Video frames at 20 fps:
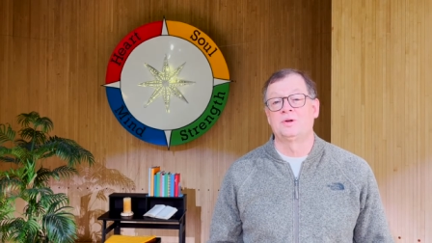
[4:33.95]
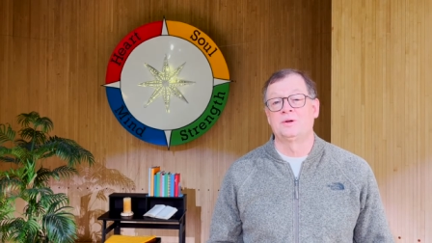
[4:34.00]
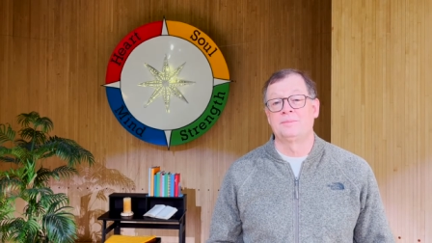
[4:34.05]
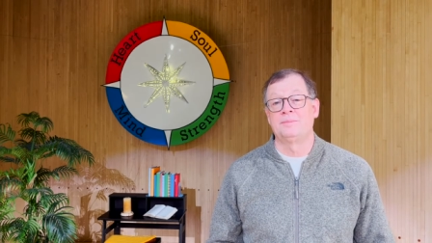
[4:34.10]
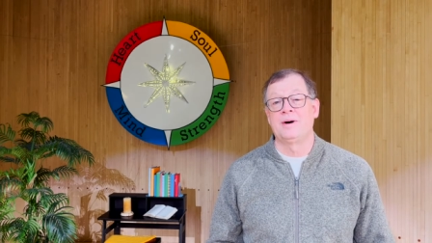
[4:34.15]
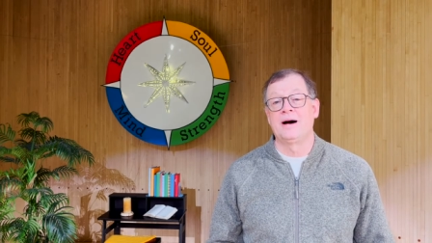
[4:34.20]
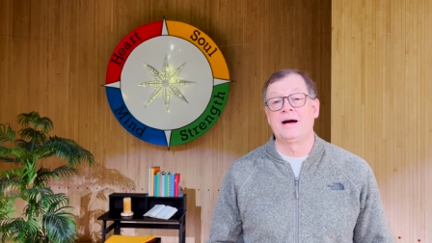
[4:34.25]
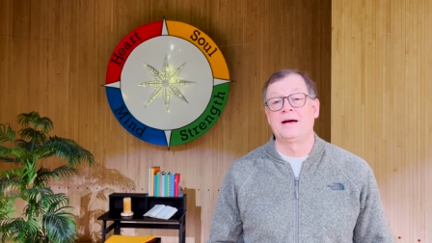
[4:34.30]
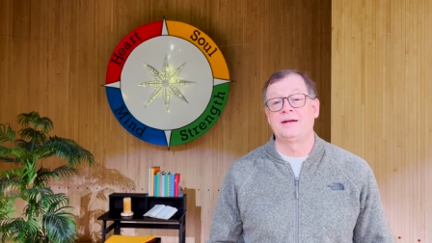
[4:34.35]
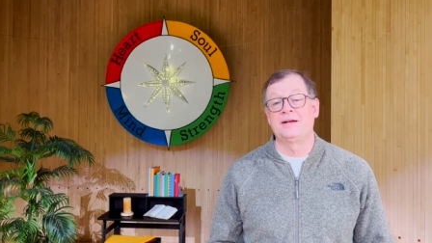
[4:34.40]
our
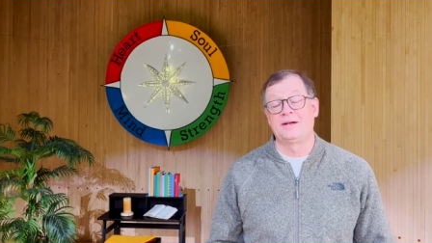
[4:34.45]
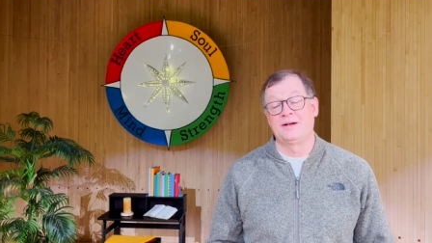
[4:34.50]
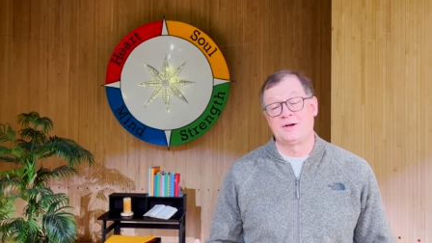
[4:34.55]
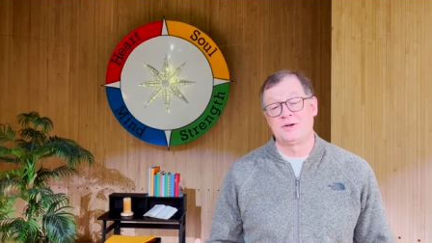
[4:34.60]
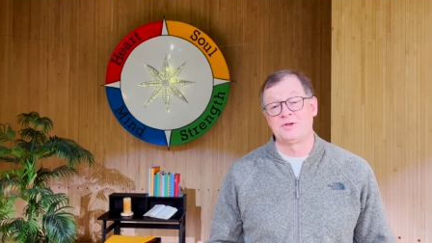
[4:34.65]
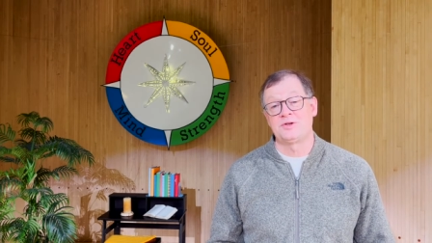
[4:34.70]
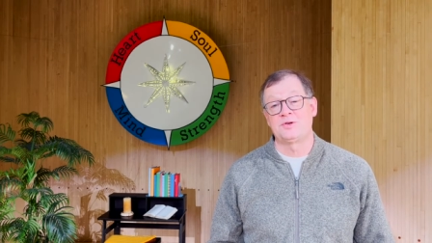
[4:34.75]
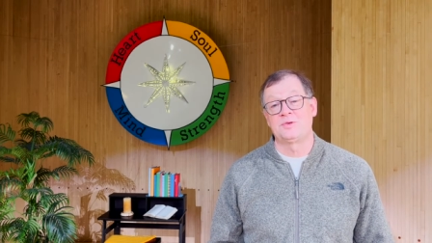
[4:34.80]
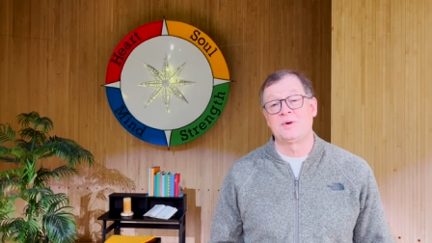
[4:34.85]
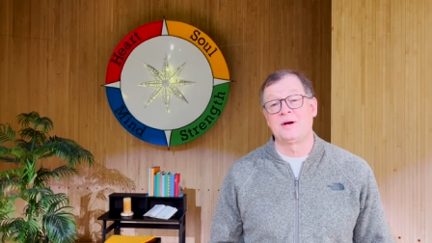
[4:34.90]
mind, and our
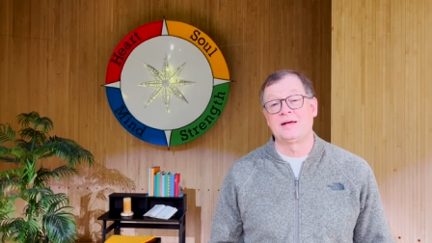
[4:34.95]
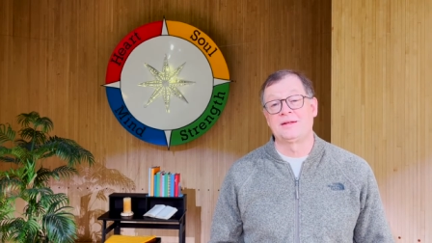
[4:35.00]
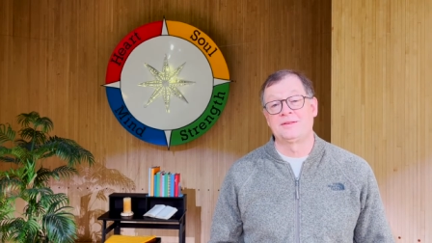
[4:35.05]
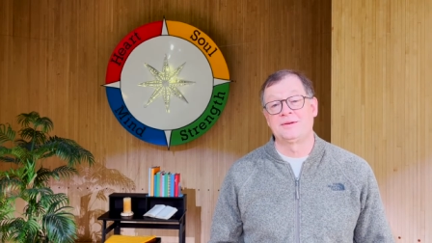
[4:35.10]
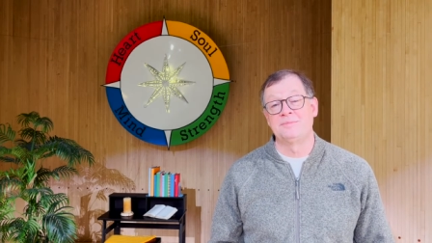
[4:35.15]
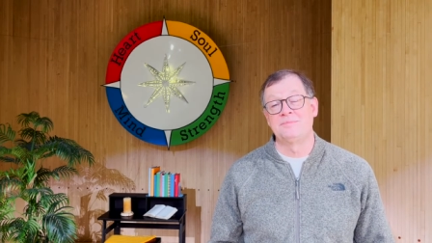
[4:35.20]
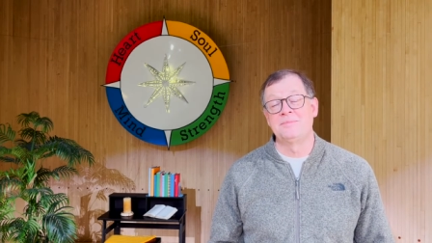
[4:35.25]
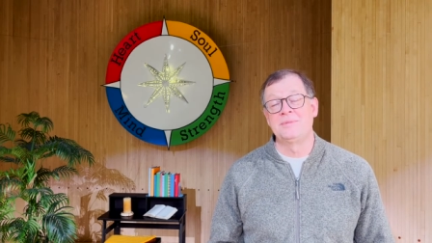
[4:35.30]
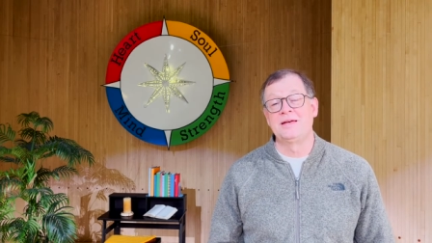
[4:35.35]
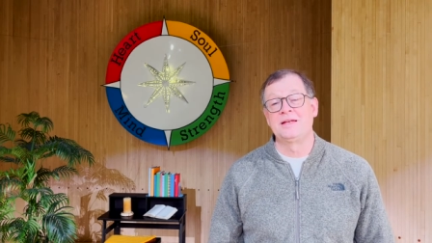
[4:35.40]
strength
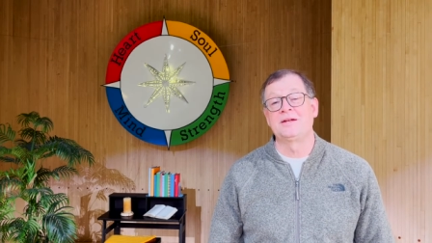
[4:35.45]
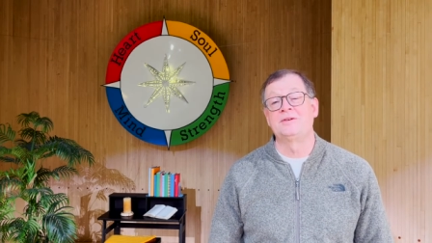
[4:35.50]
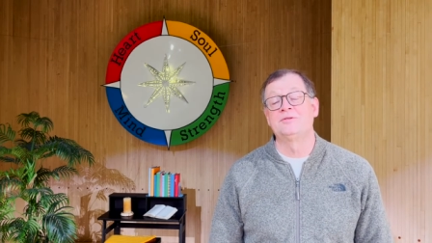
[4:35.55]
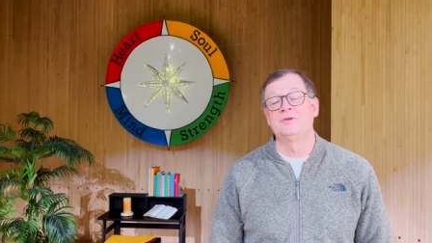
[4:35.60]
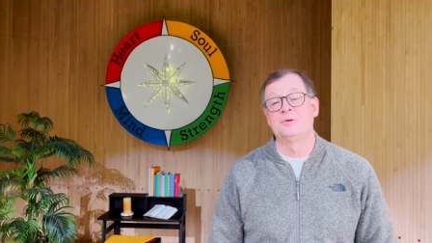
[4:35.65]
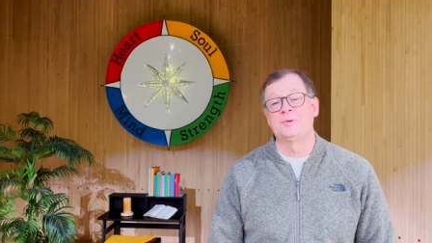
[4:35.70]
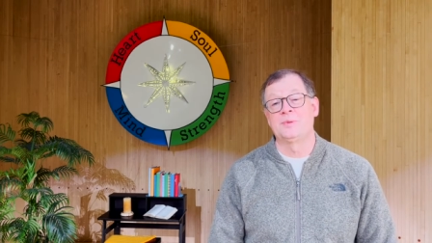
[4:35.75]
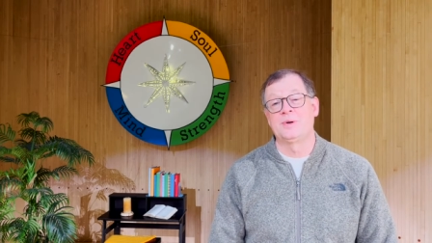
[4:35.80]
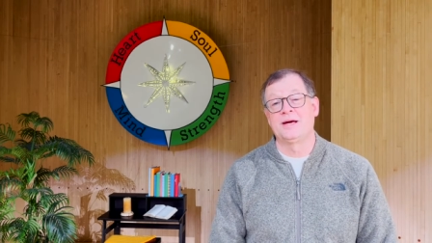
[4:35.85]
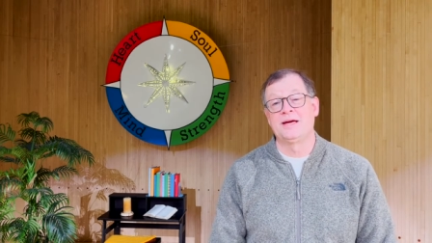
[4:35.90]
in
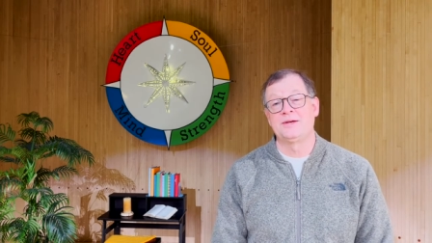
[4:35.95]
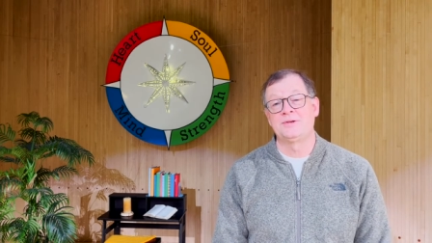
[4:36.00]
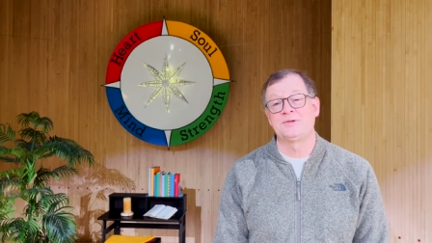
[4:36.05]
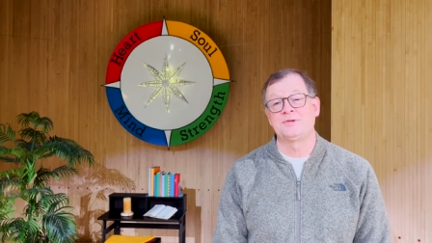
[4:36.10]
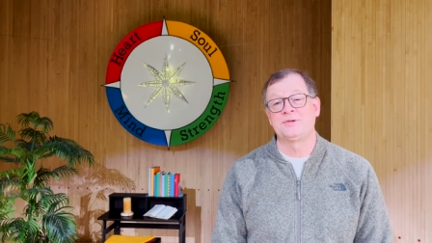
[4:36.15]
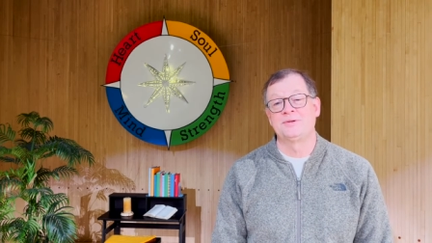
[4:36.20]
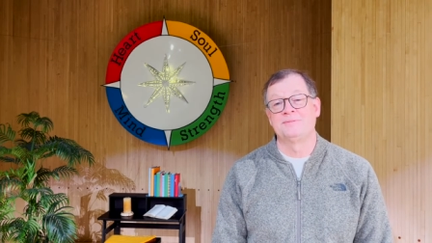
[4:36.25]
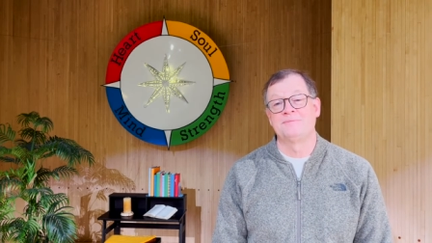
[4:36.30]
meaningful ways.